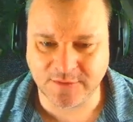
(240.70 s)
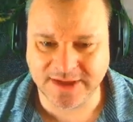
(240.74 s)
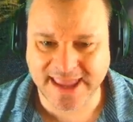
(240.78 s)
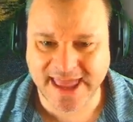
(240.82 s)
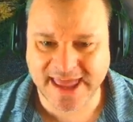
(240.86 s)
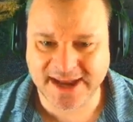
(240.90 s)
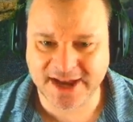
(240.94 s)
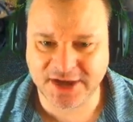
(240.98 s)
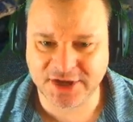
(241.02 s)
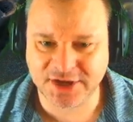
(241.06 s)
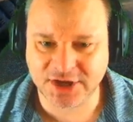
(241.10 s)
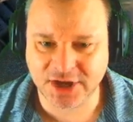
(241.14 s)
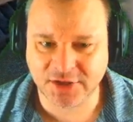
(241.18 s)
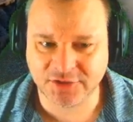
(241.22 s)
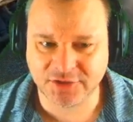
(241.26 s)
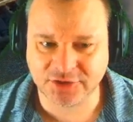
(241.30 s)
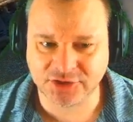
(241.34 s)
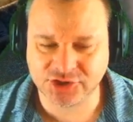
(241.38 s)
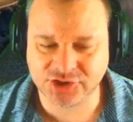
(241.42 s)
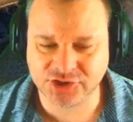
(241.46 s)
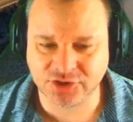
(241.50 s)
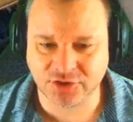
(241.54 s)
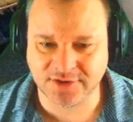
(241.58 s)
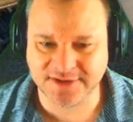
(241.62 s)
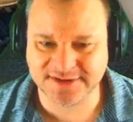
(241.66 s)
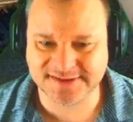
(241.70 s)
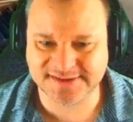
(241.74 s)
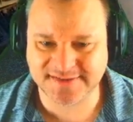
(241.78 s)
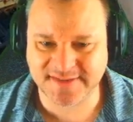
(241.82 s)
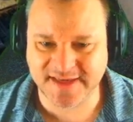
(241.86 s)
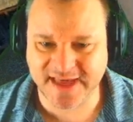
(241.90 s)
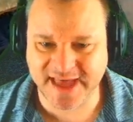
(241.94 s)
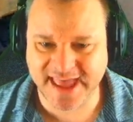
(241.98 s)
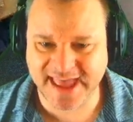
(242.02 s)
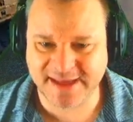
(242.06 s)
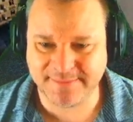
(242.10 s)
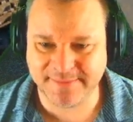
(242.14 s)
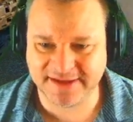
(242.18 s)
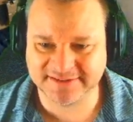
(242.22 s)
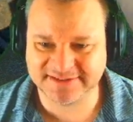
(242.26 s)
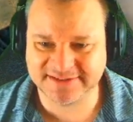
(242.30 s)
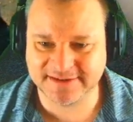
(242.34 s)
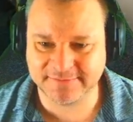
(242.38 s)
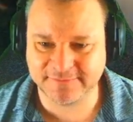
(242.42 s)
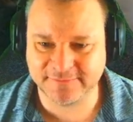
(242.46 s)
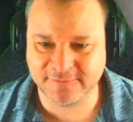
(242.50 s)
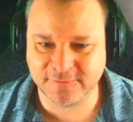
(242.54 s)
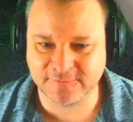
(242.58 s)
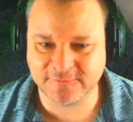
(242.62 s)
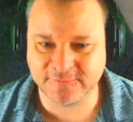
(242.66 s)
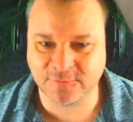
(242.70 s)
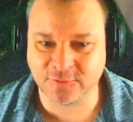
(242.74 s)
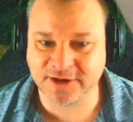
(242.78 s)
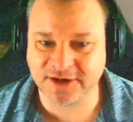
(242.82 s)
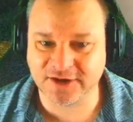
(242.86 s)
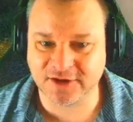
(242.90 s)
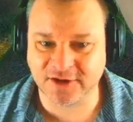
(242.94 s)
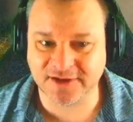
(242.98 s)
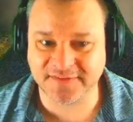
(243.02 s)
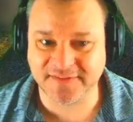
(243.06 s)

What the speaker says: get another shot into that AMX M449,